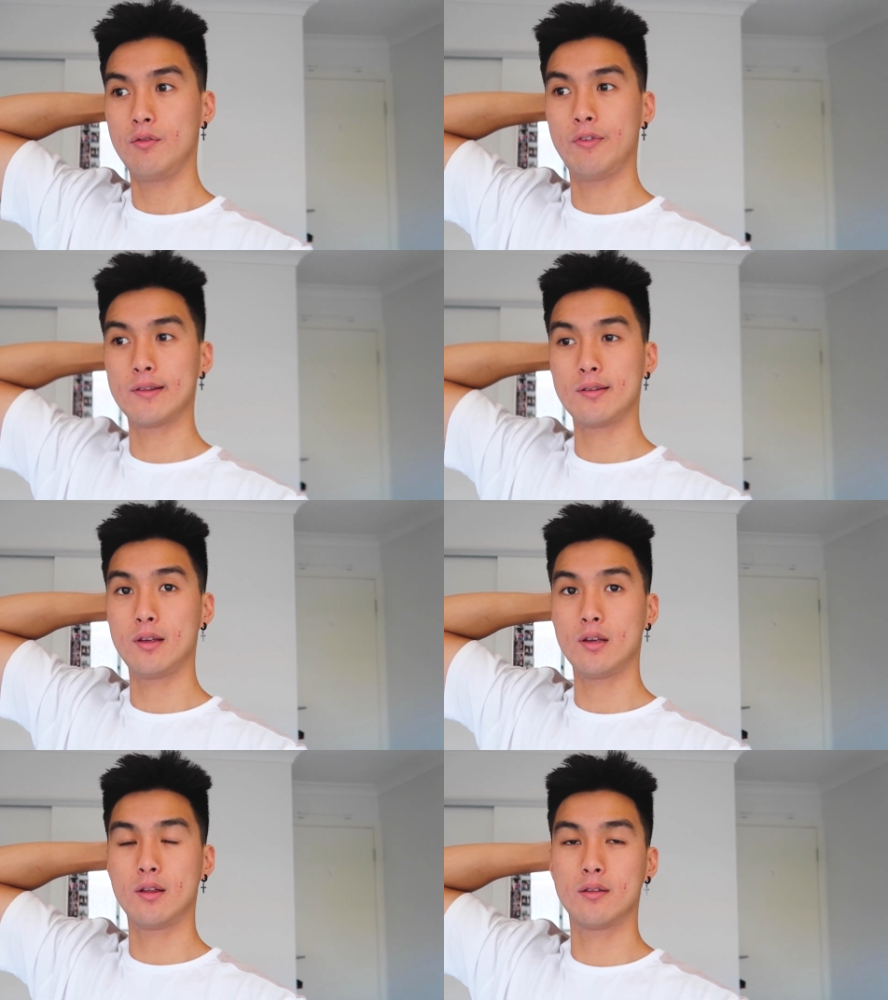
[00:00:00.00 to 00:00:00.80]

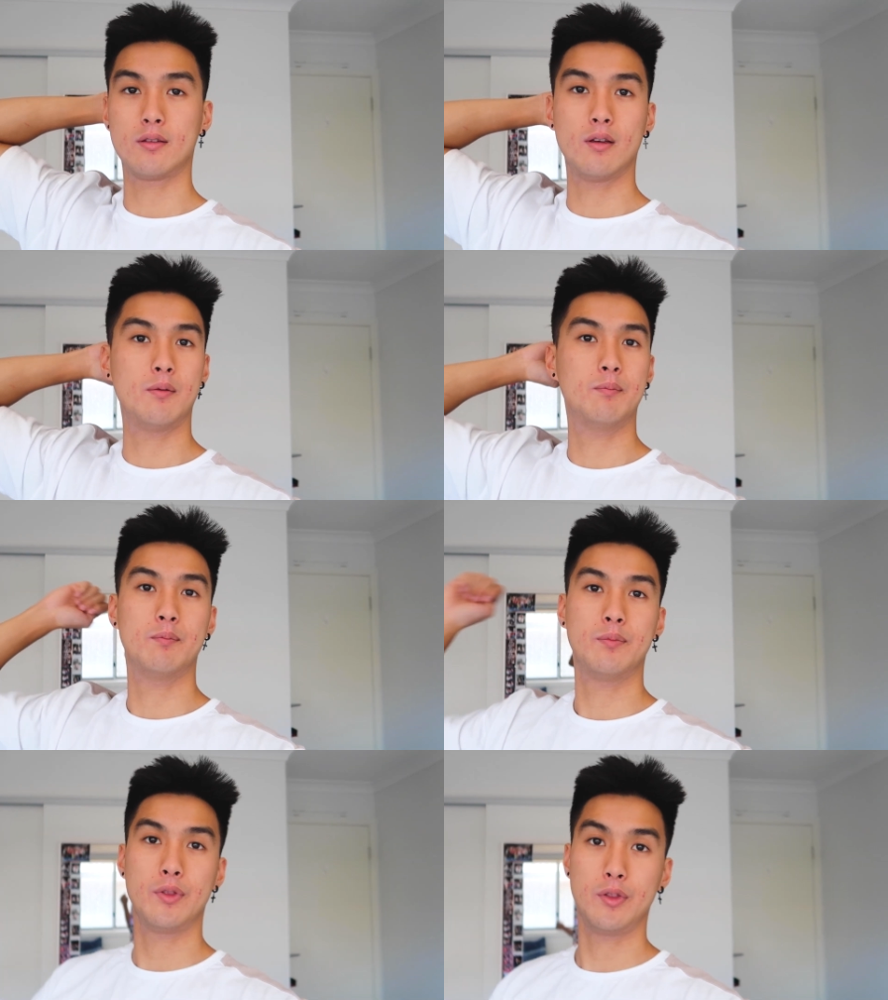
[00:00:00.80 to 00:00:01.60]
investing in
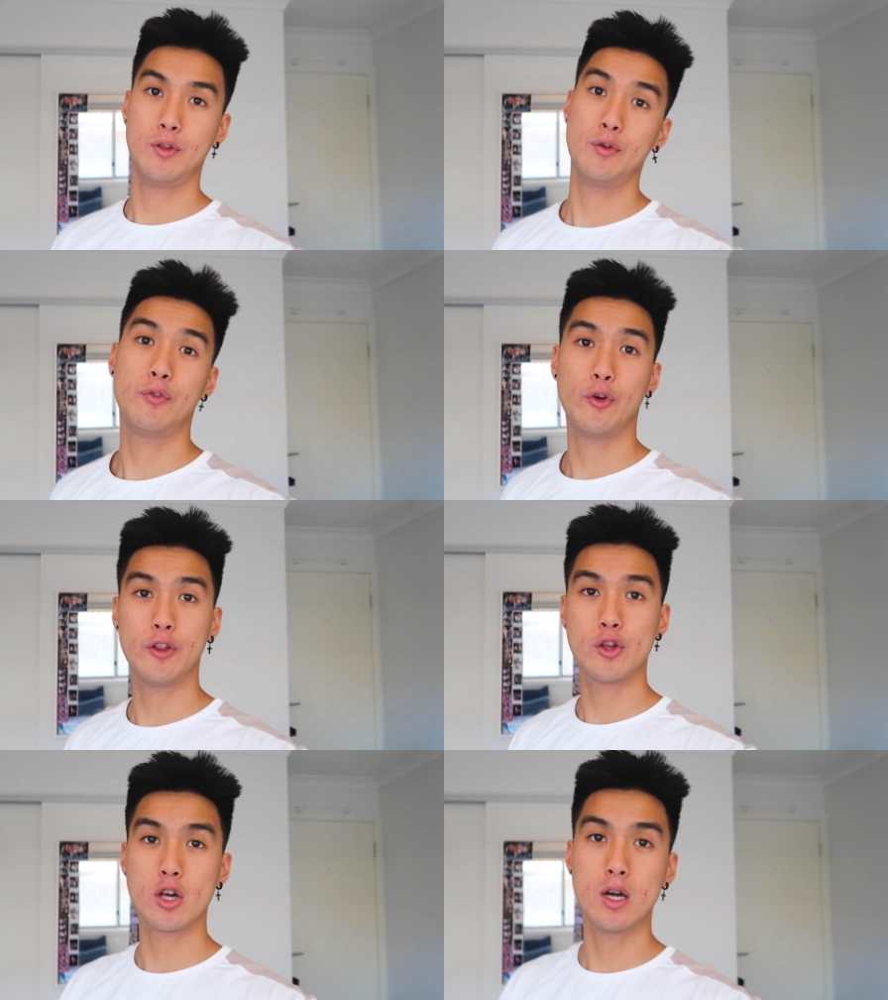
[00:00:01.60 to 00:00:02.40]
some new
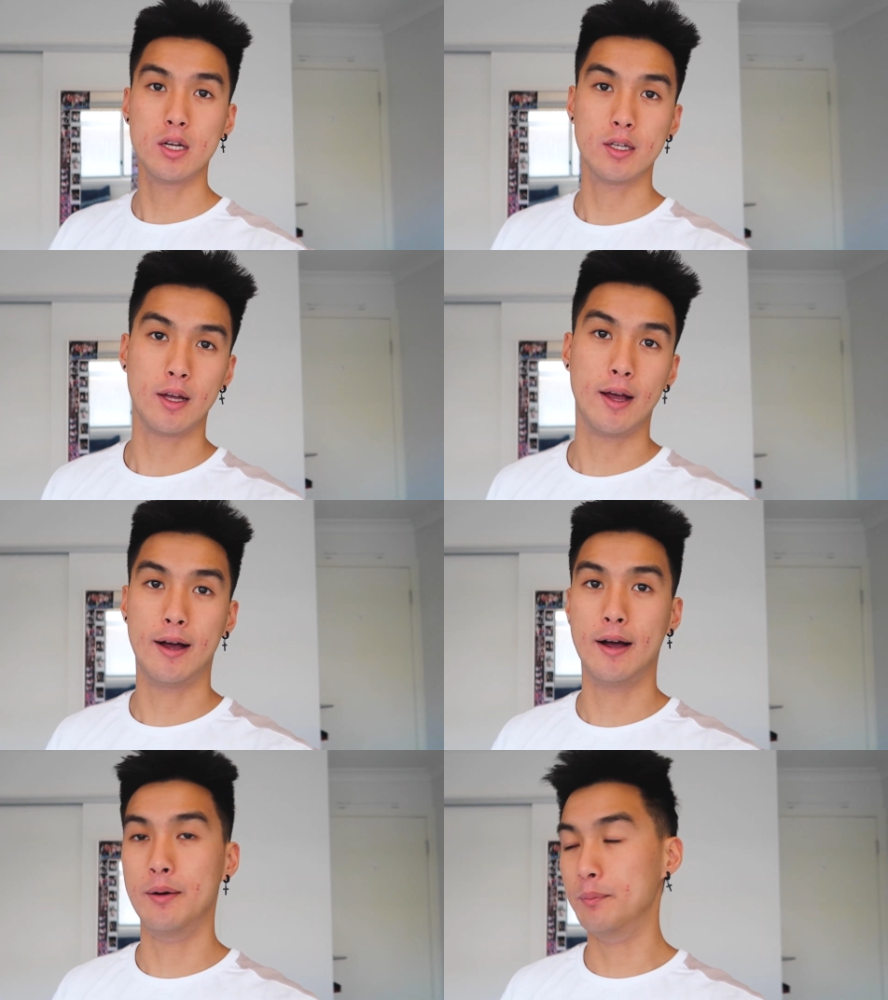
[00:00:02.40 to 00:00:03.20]
furniture
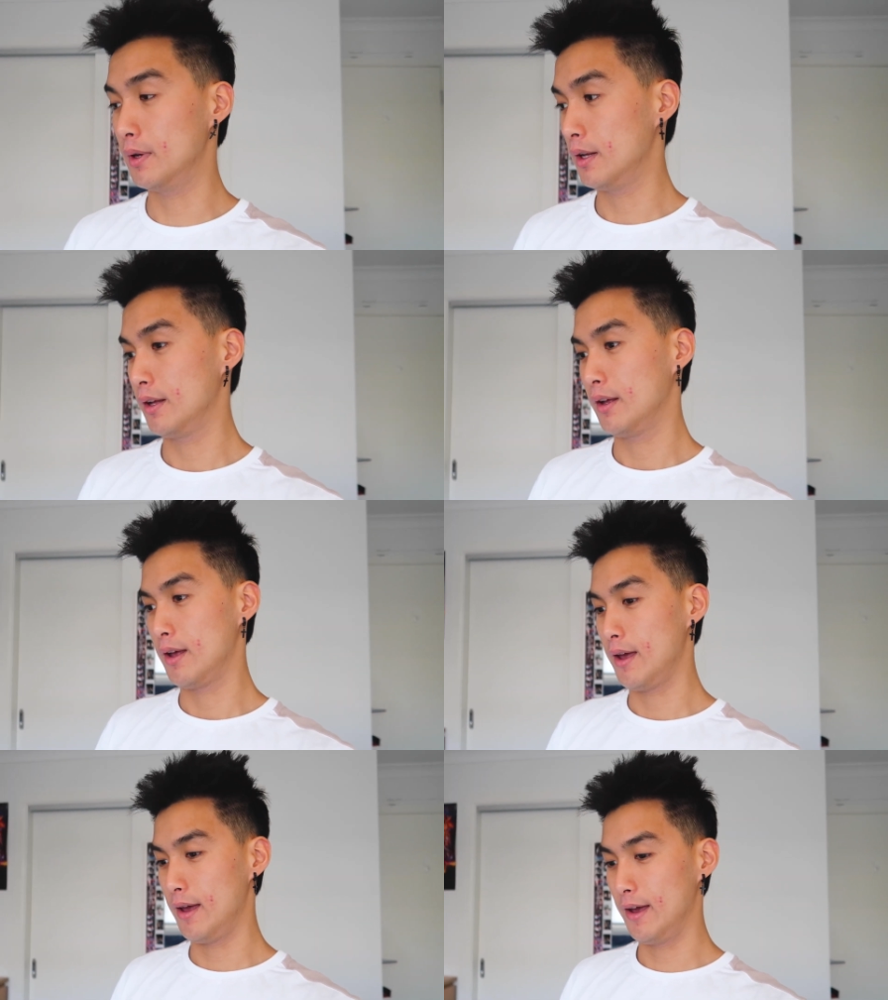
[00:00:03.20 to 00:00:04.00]
um,
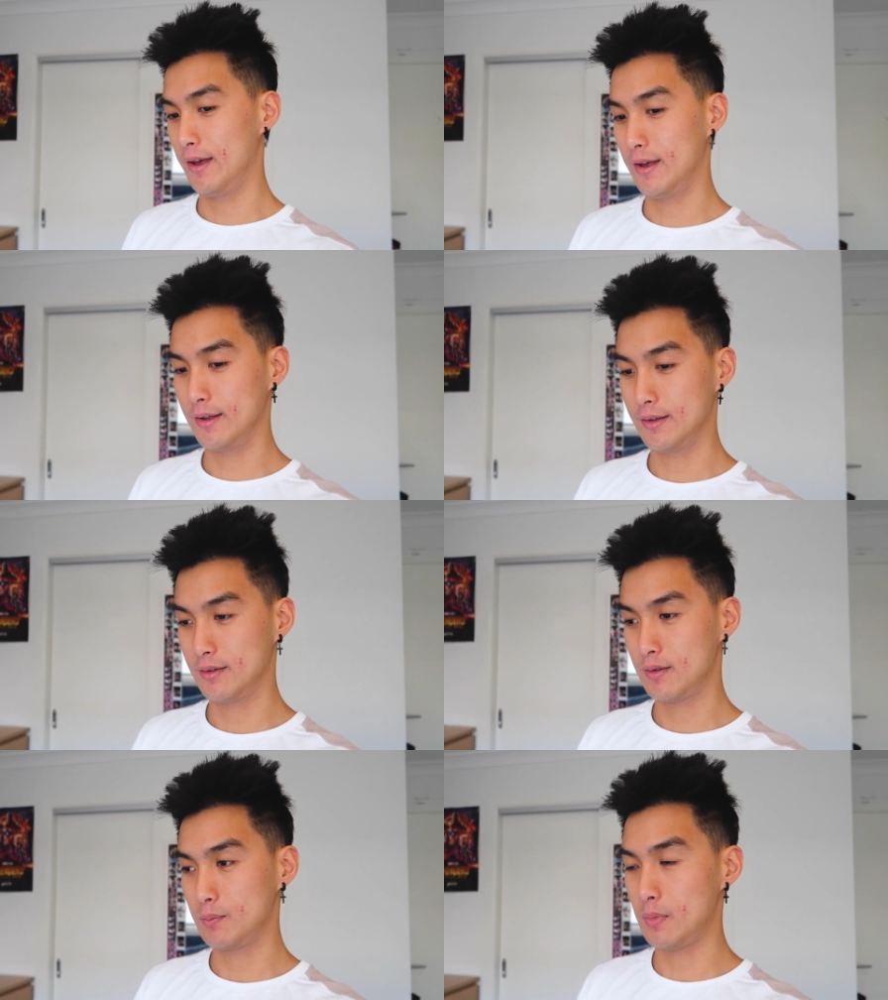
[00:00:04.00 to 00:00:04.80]

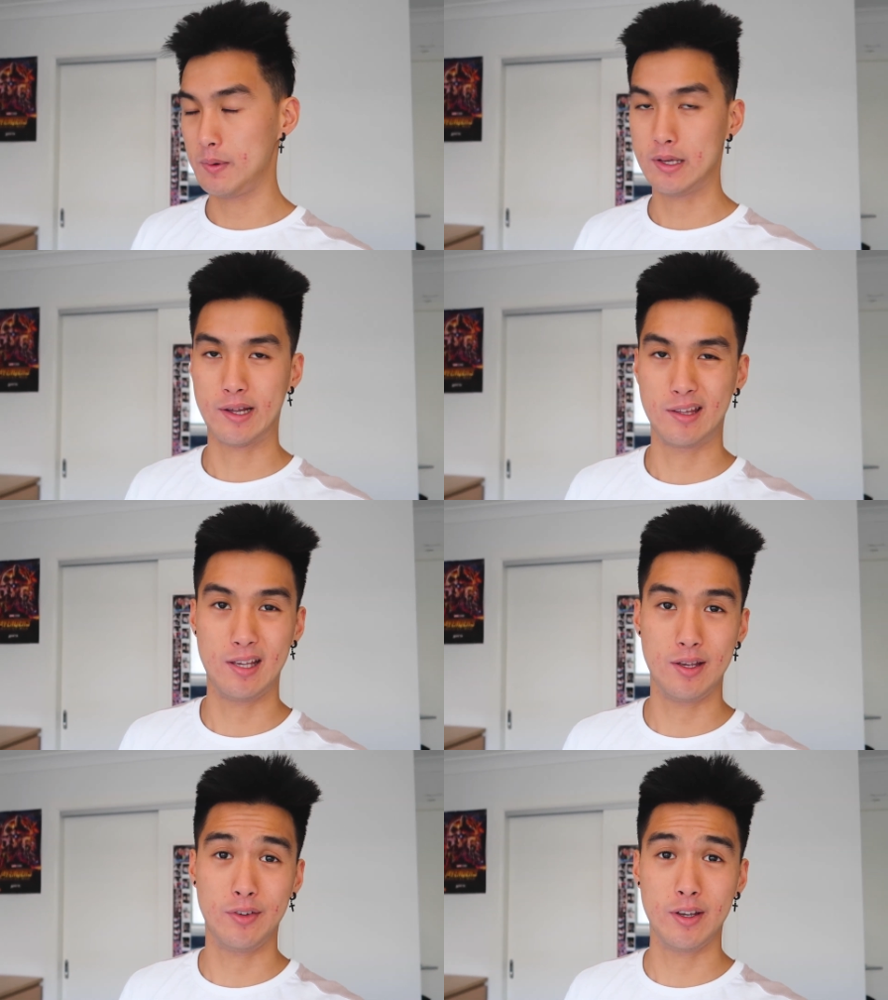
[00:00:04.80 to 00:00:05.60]
and maybe like a
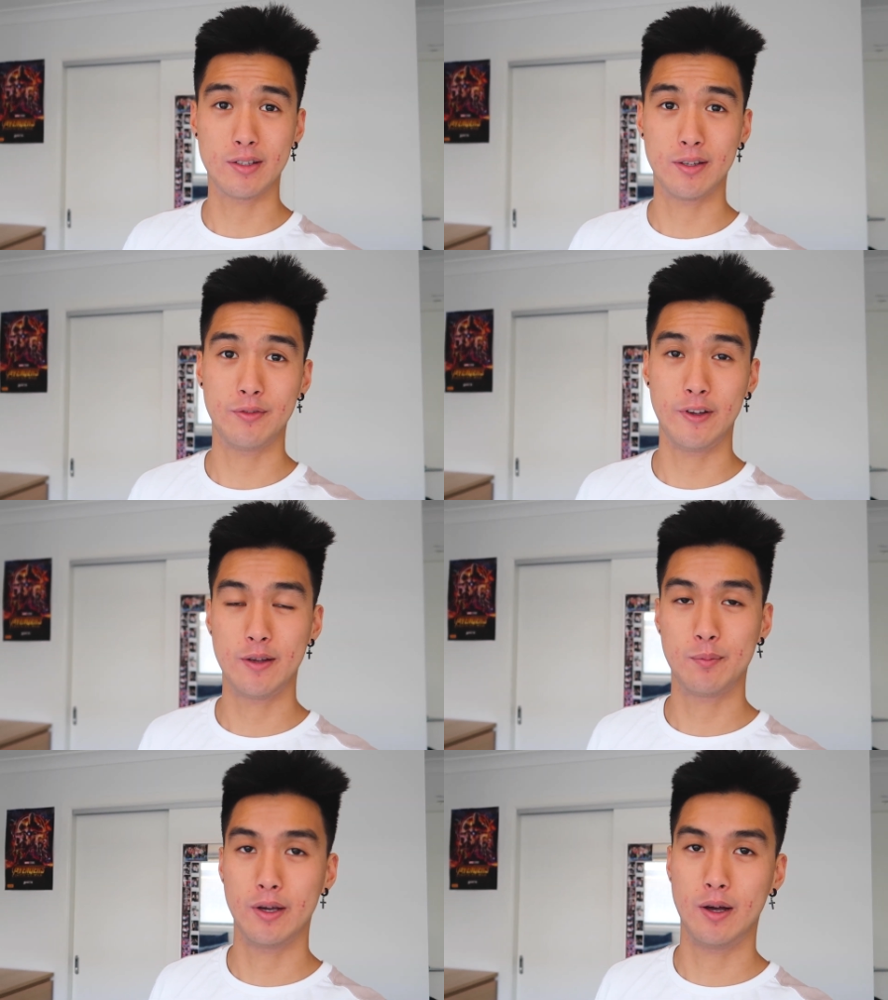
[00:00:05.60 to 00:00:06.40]
TV or
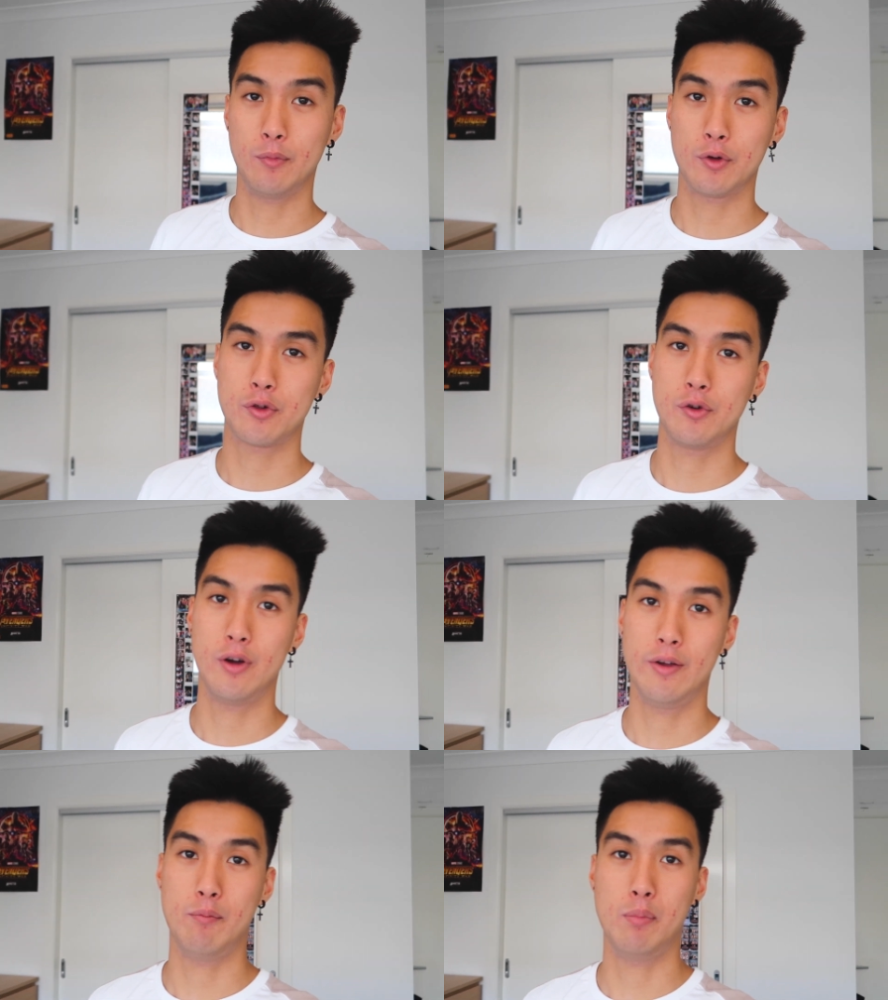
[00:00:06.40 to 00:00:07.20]
something but I'm not
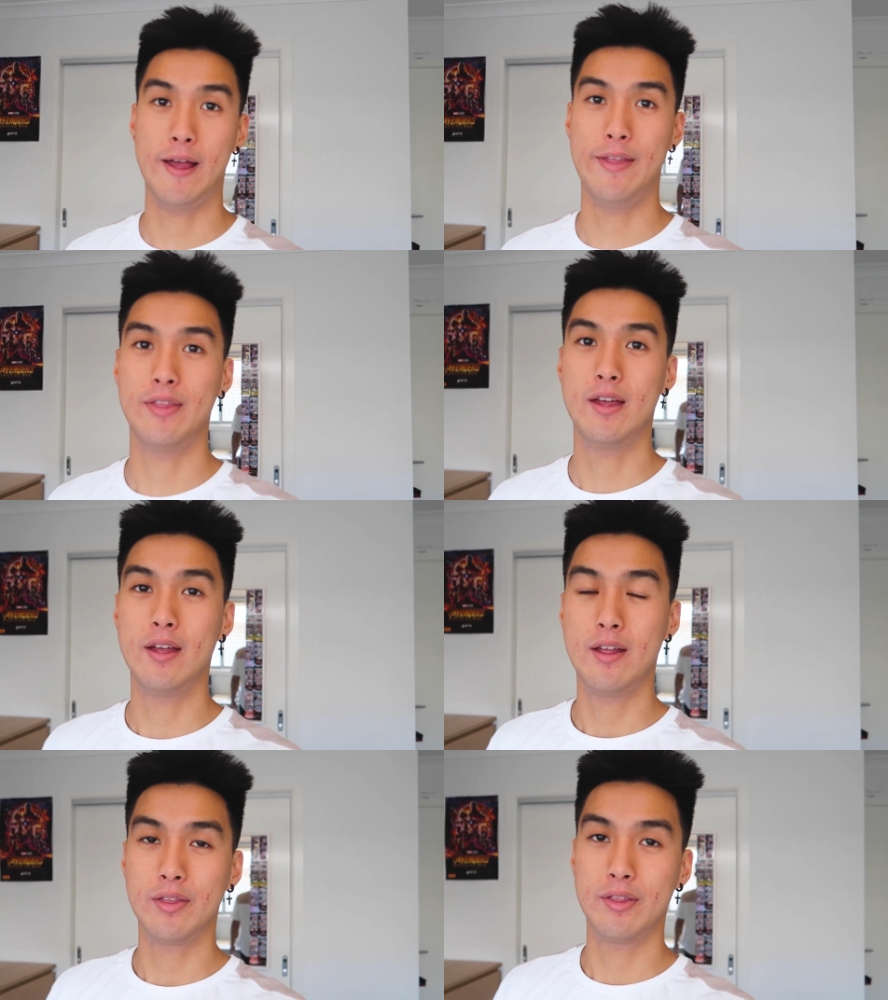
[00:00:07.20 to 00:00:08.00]
sure I haven't planned
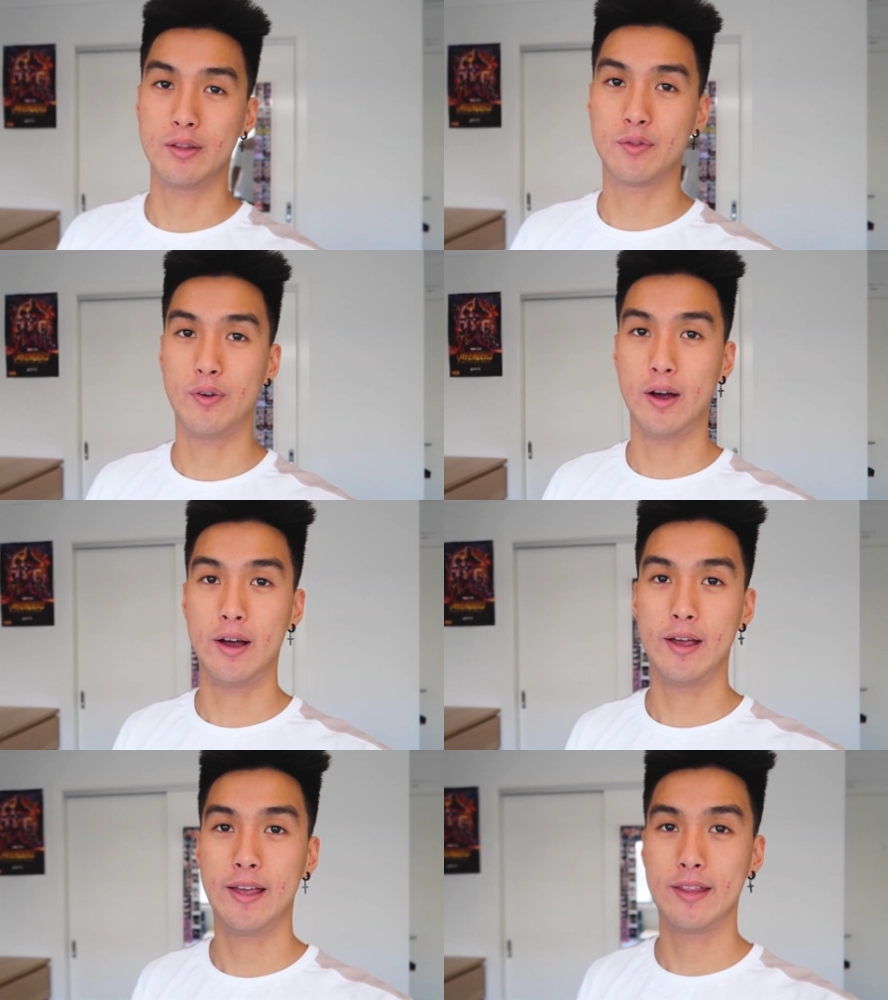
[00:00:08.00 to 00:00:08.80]
this
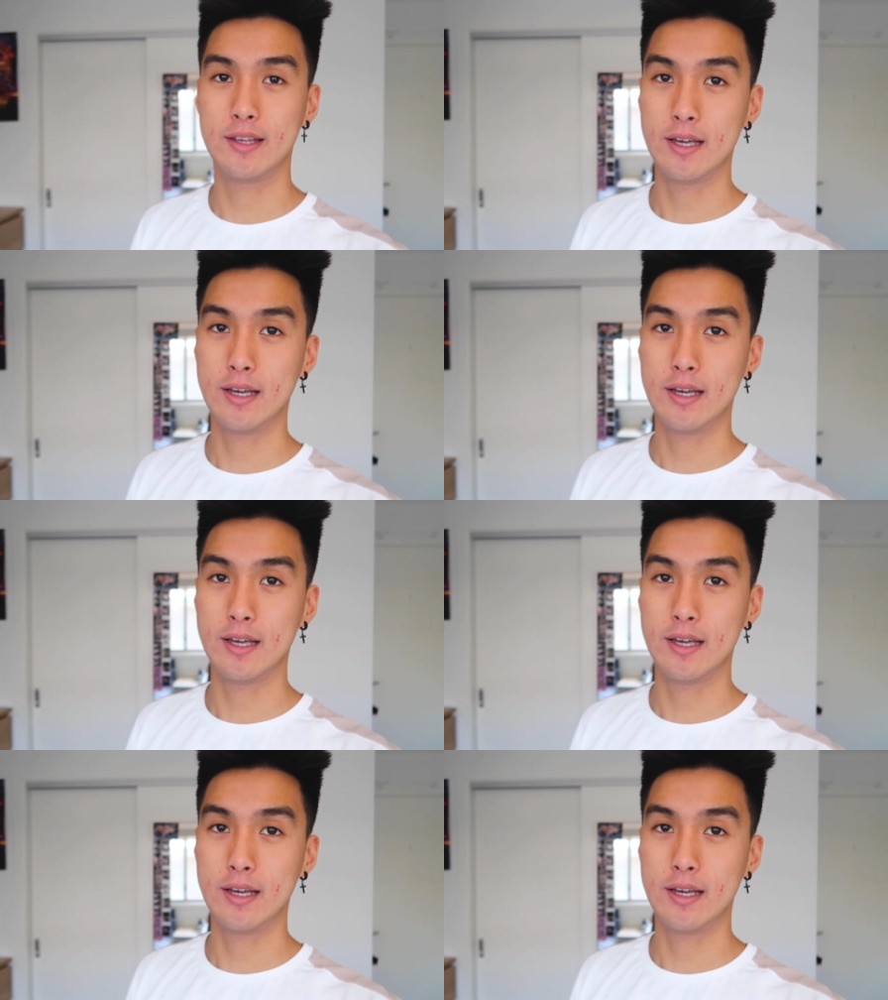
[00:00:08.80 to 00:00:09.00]
far ahead